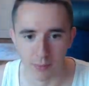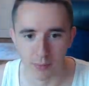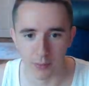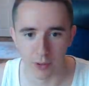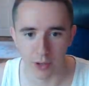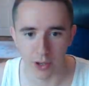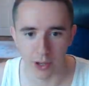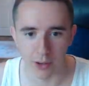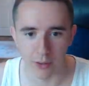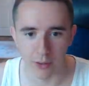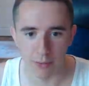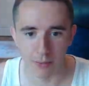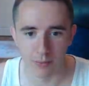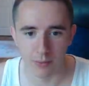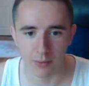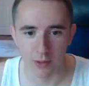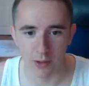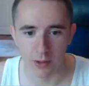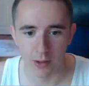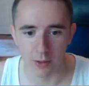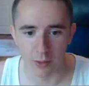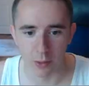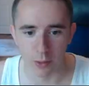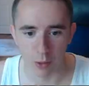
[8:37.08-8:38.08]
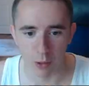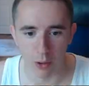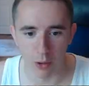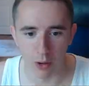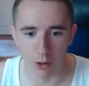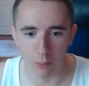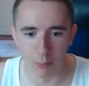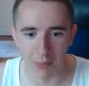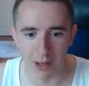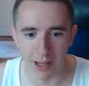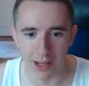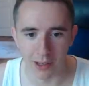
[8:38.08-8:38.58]
Okay.
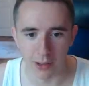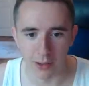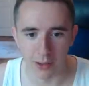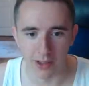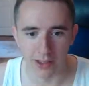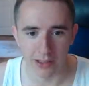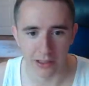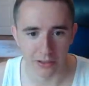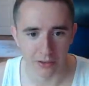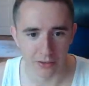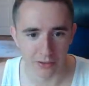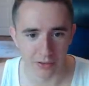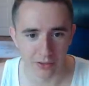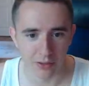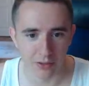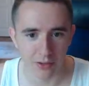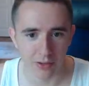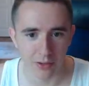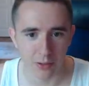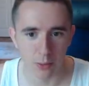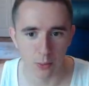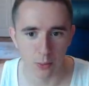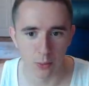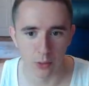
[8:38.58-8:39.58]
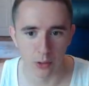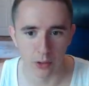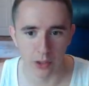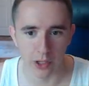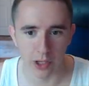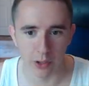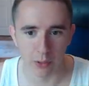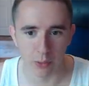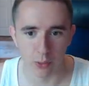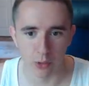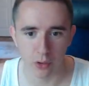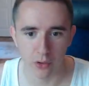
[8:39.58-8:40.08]
Oh man, look at this cool
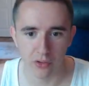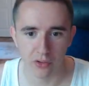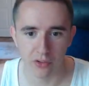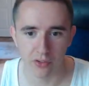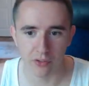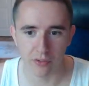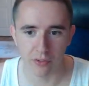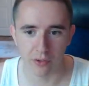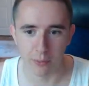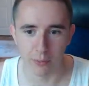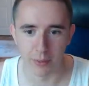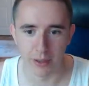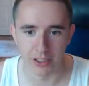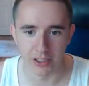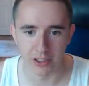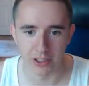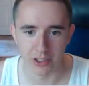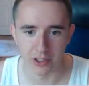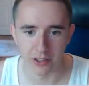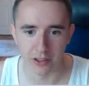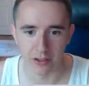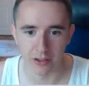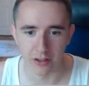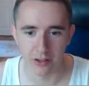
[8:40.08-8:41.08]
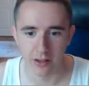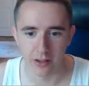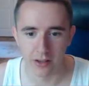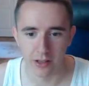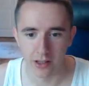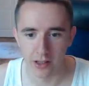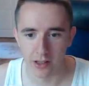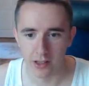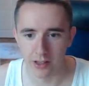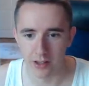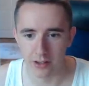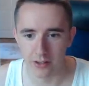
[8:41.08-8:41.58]
looking rocks formation.
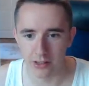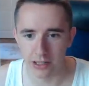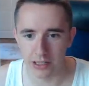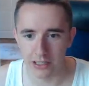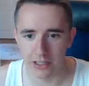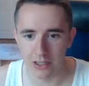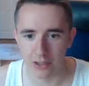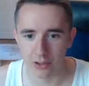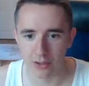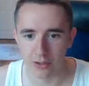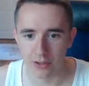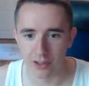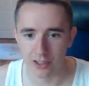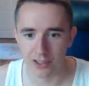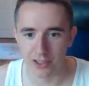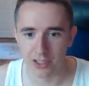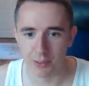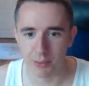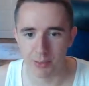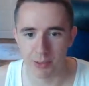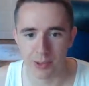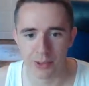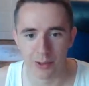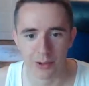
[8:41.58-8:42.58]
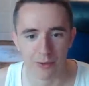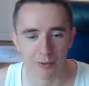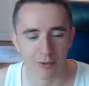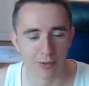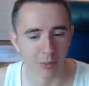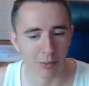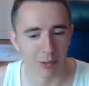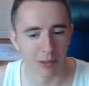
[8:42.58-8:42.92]
This is actually such a beautiful